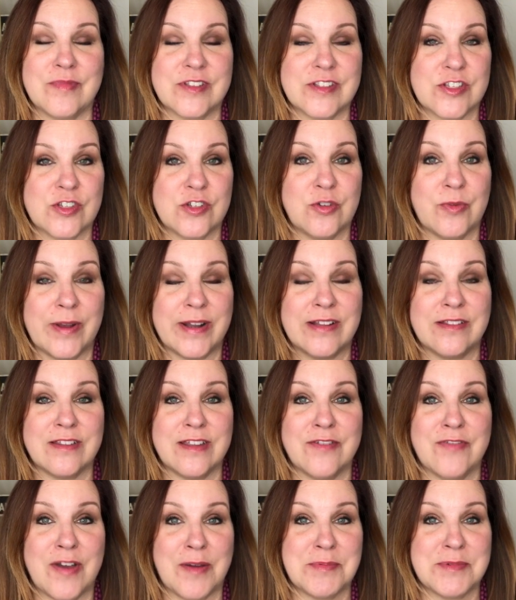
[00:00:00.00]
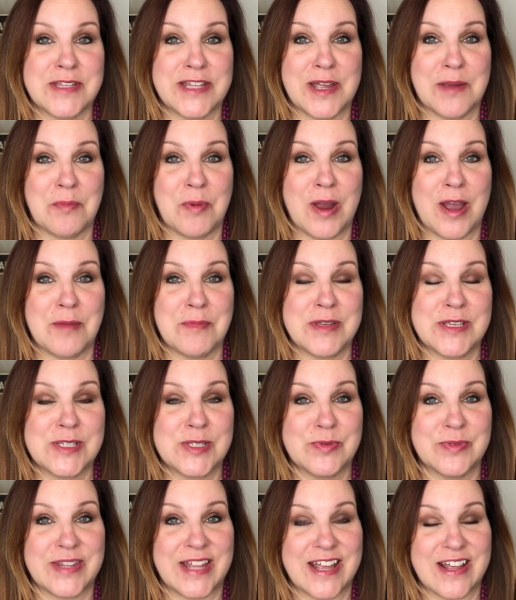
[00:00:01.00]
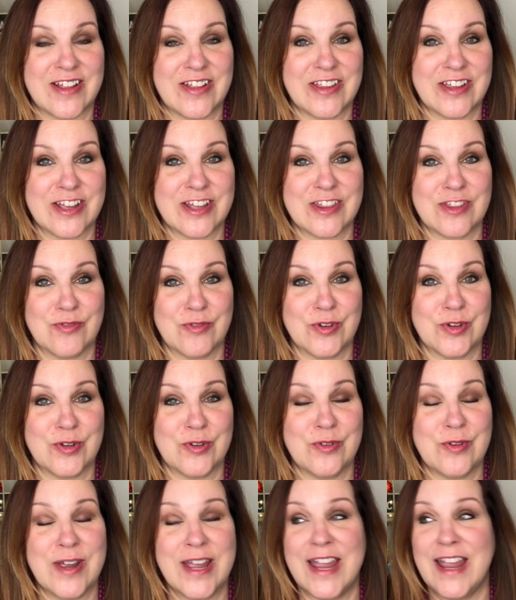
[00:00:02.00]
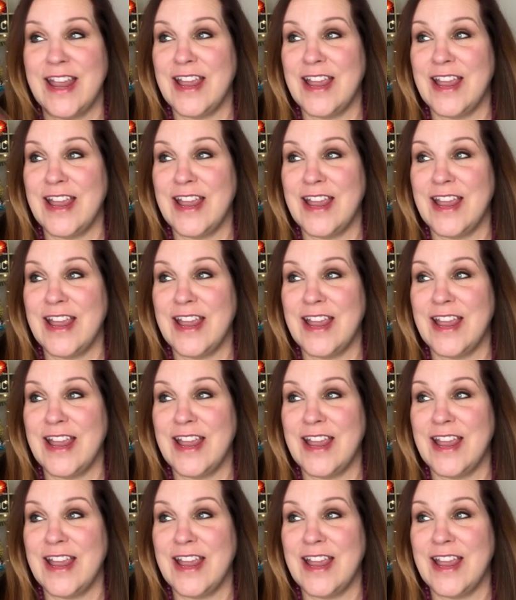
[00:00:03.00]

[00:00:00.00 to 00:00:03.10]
So you wanna live up to that promise. When they click through,